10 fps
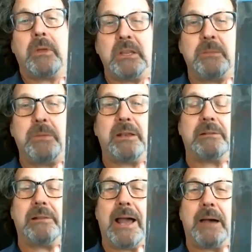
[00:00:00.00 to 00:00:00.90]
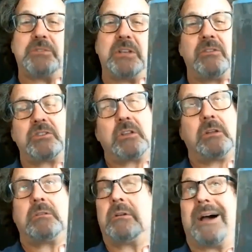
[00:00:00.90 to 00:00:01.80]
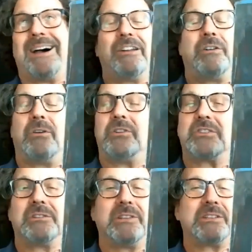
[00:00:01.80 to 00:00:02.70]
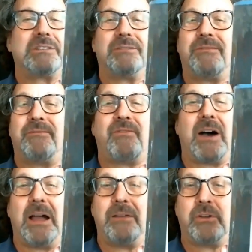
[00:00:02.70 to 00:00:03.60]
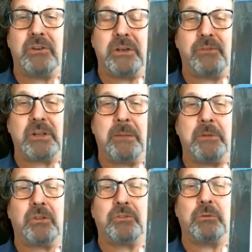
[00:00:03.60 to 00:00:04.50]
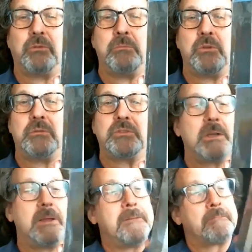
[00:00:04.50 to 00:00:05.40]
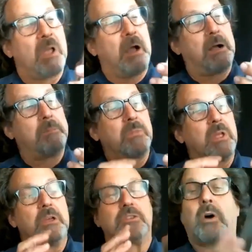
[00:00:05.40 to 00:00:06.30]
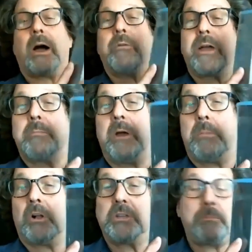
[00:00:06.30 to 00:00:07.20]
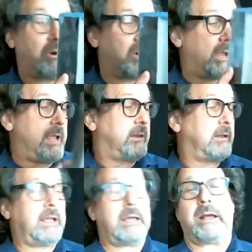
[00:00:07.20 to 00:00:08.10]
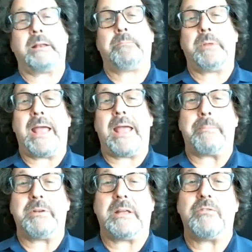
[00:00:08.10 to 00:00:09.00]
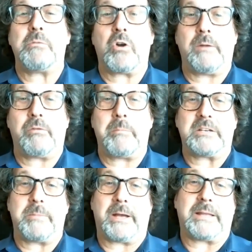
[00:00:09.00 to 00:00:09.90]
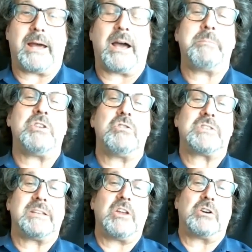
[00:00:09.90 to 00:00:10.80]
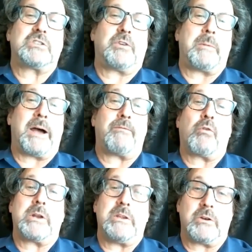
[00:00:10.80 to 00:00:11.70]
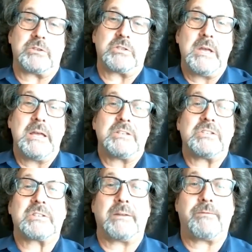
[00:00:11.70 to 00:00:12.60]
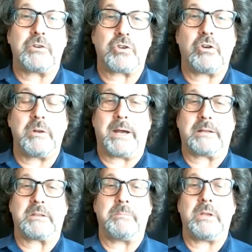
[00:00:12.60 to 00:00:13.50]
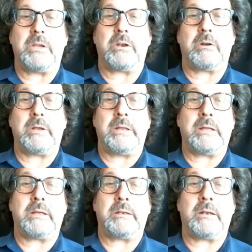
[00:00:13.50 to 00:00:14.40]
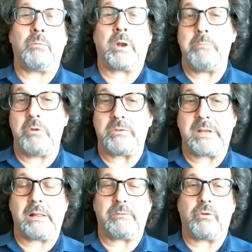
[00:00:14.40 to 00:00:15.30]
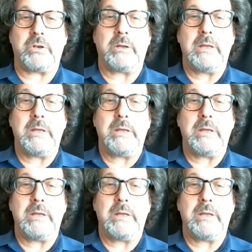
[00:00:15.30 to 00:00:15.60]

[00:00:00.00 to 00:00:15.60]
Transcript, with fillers: independent labs, and there's a I don't know, there's a list of 500 different chemicals it removes. Um, so I recommend Pure, and and I'd be happy to give you more information about that. I've been using those for about 40 years since I first heard about them here in when I moved to California